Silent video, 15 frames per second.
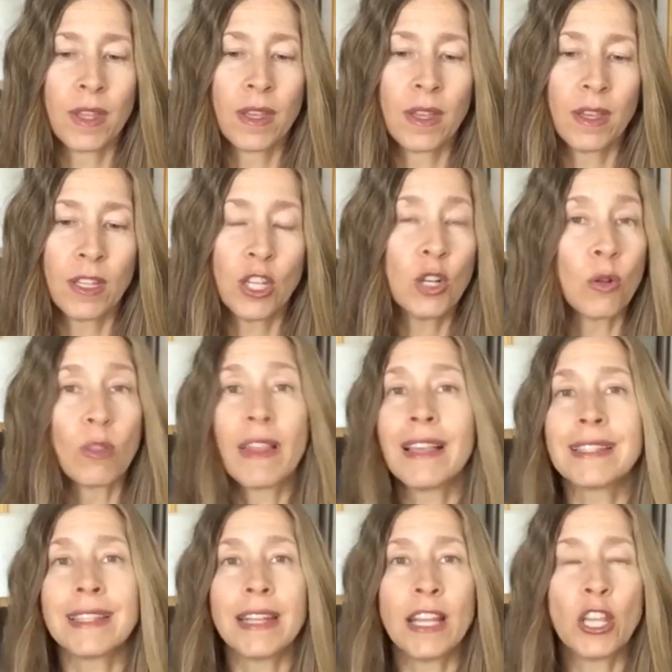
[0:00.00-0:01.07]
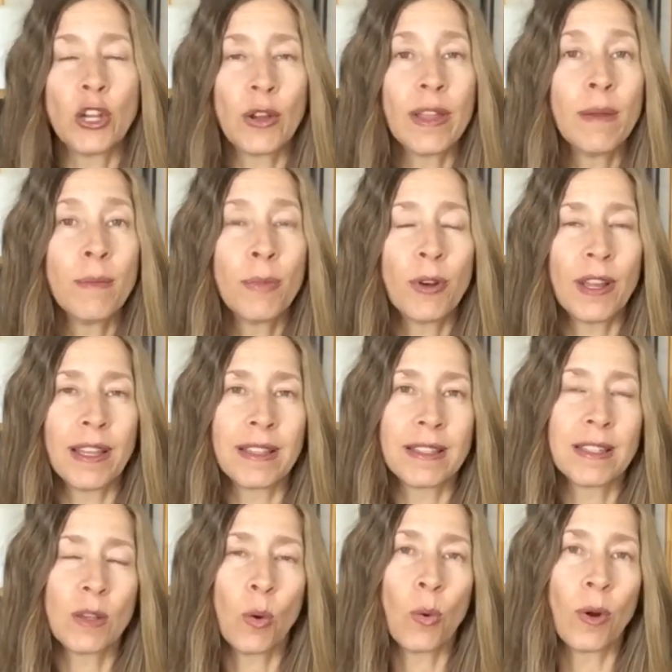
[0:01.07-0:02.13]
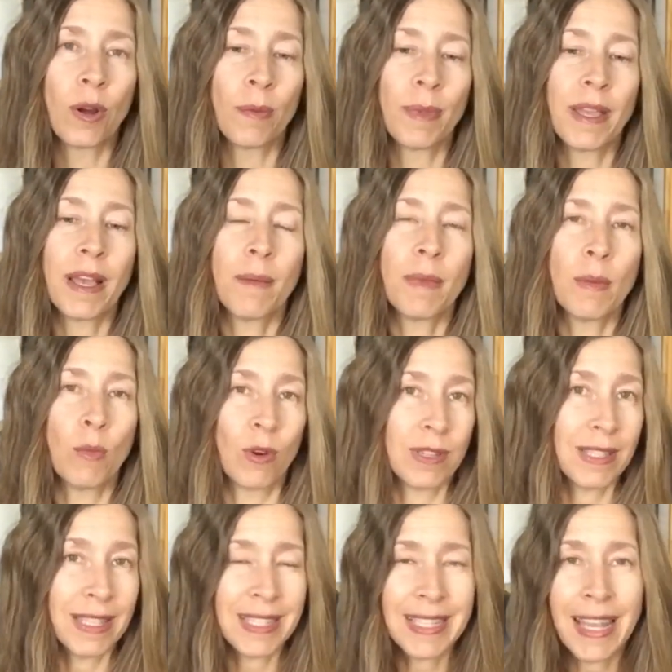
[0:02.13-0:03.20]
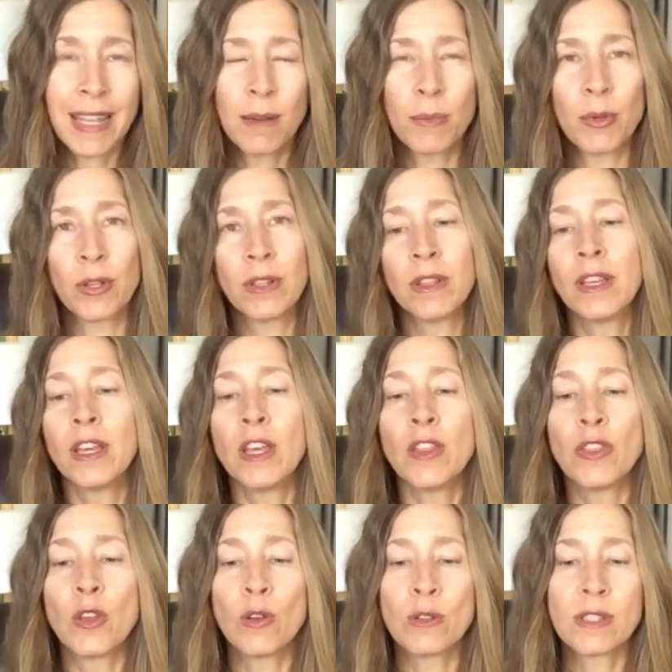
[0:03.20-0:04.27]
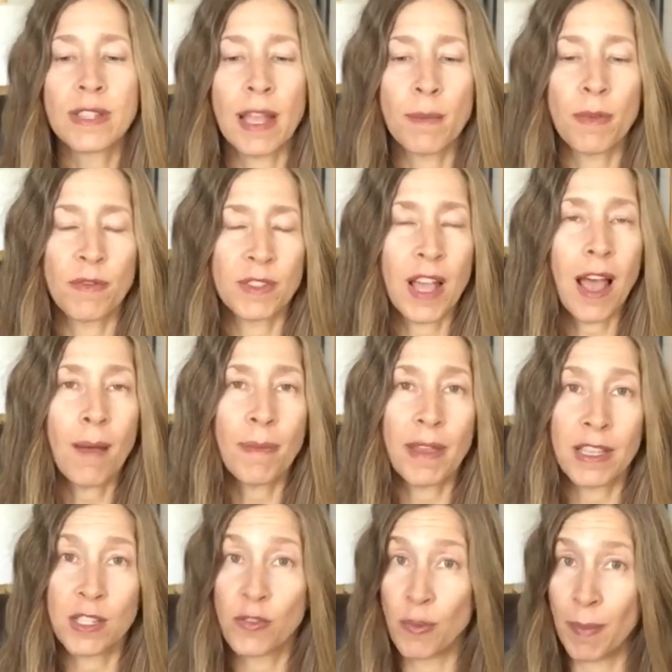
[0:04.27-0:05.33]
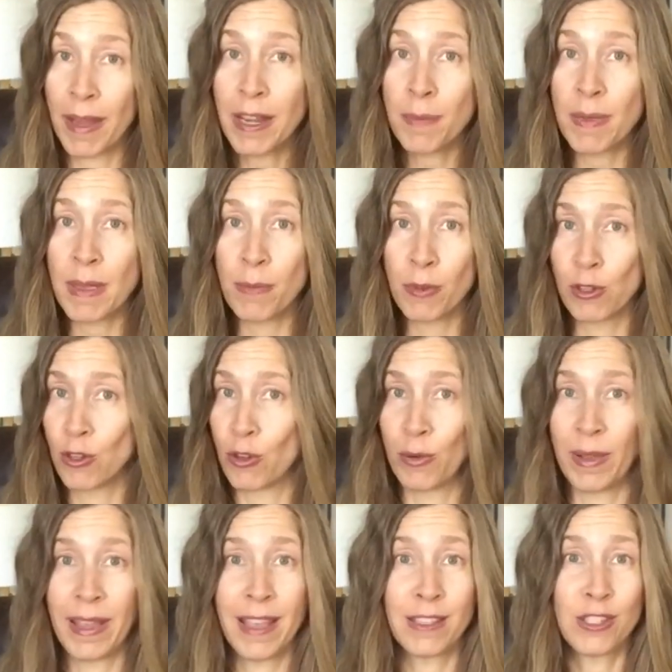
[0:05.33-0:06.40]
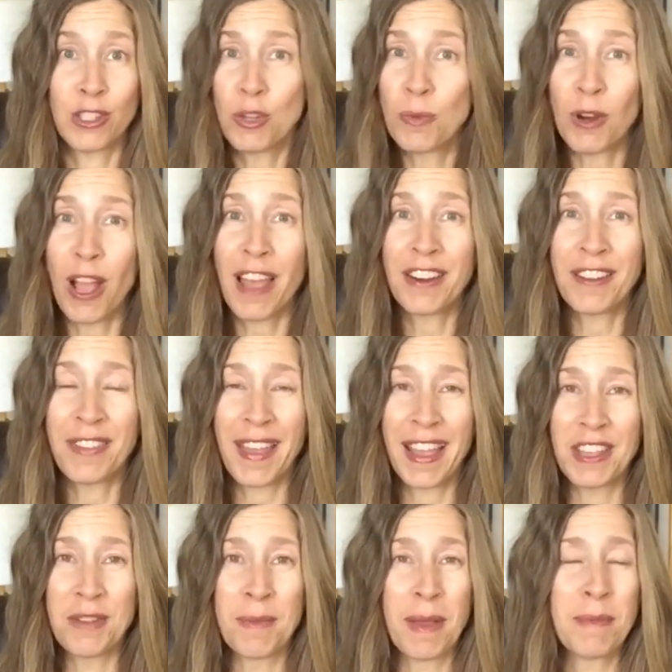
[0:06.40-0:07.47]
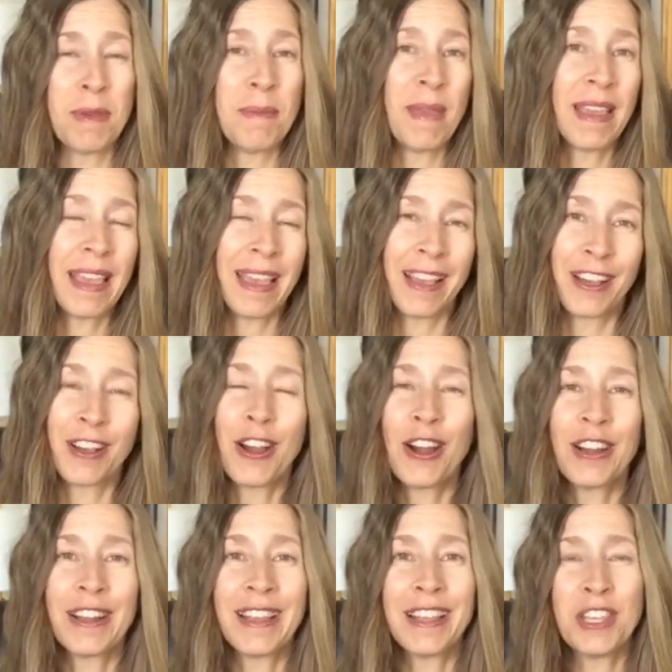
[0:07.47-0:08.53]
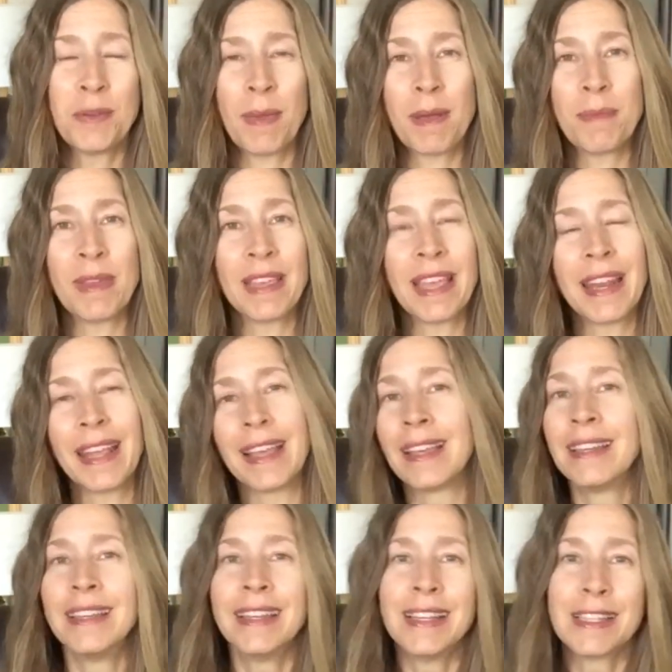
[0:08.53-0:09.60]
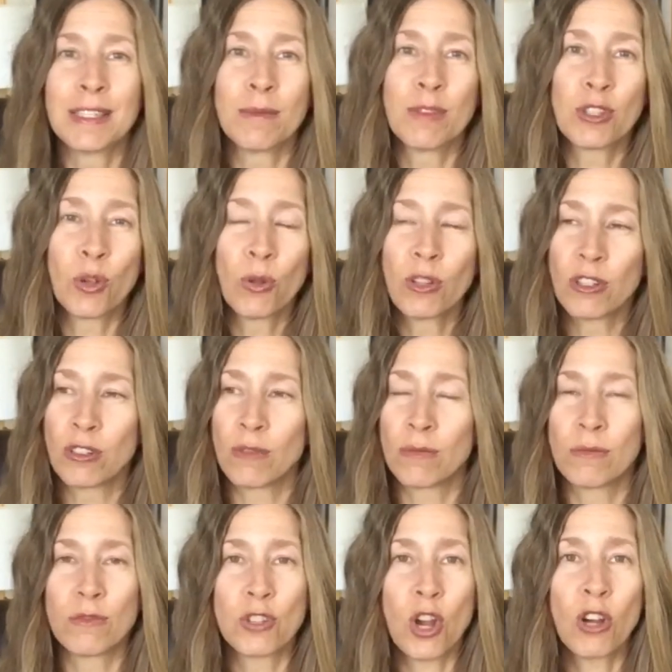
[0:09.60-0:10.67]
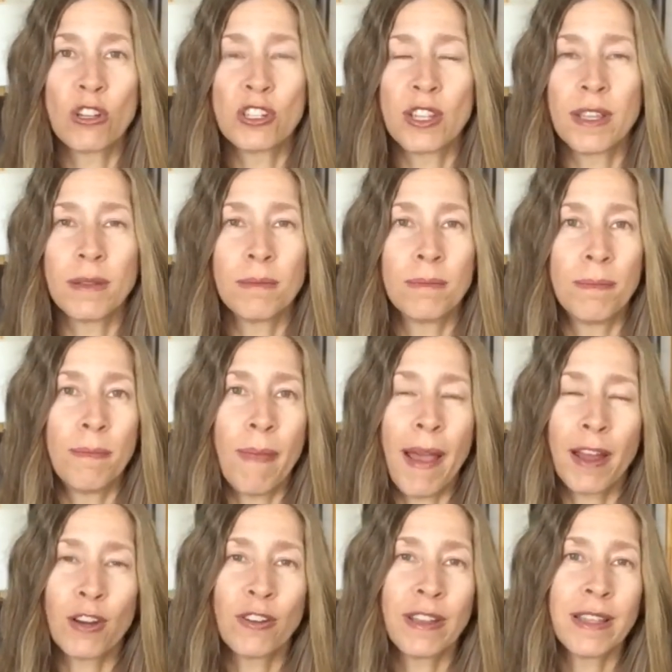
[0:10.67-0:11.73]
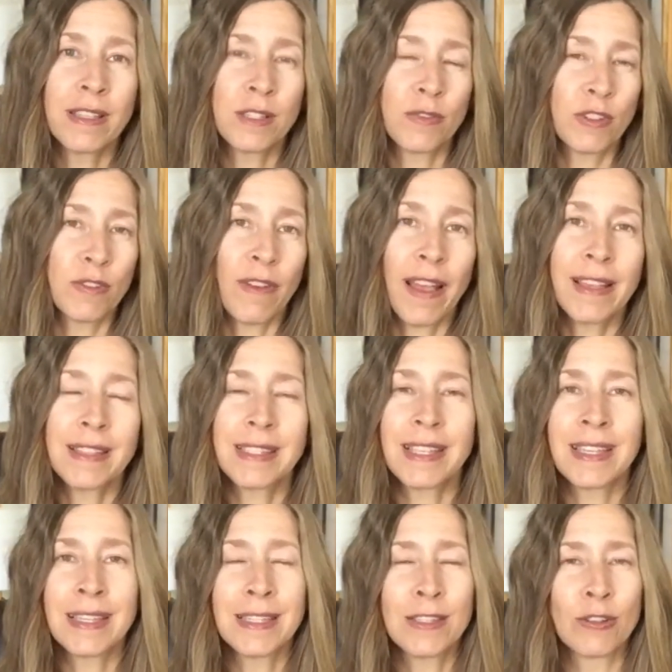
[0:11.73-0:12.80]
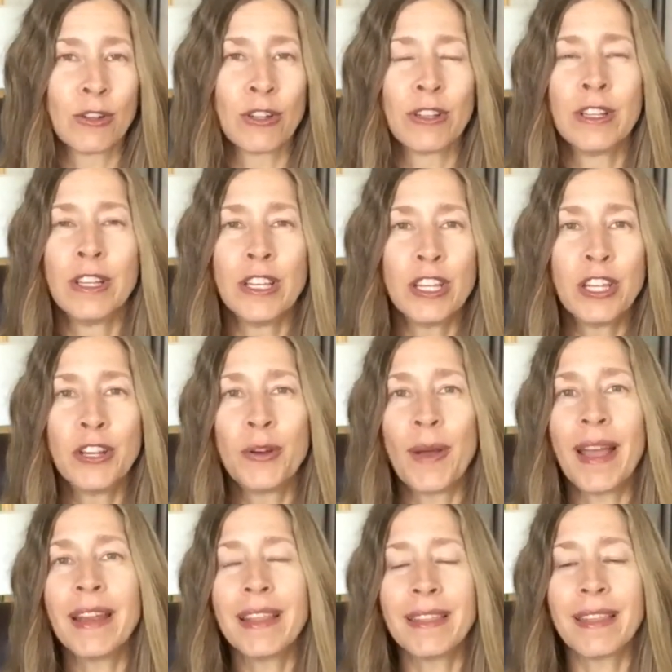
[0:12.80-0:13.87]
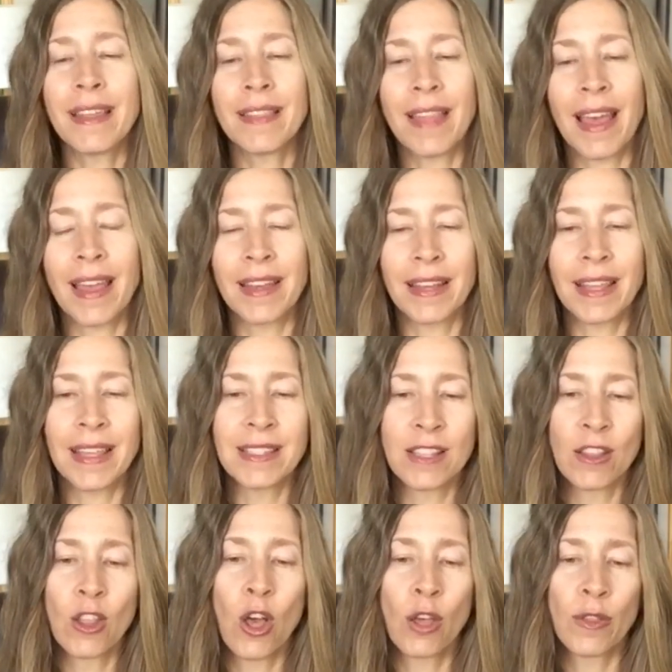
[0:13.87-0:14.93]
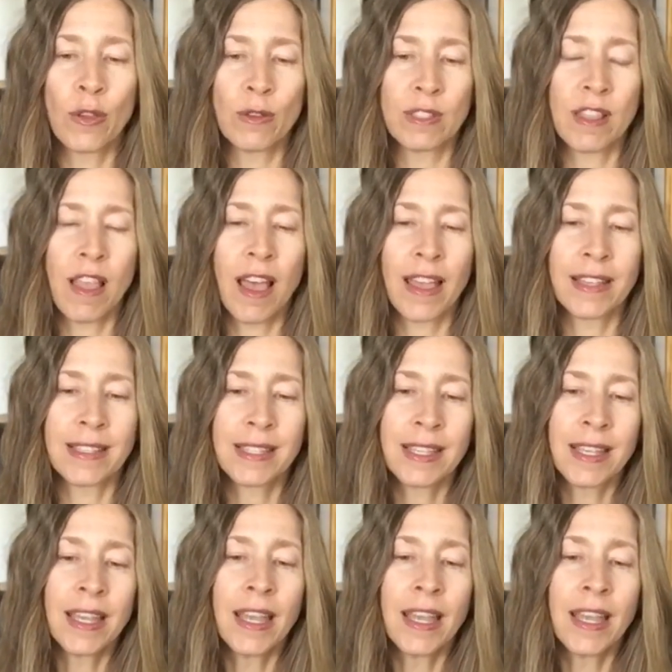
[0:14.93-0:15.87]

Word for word: lessening your imprint or becoming more sustainable, those type of topics, for many people, you're going to get super hot on that. You might be making a garden, you might be getting some solar charging batteries for devices, or, anything that is along those lines.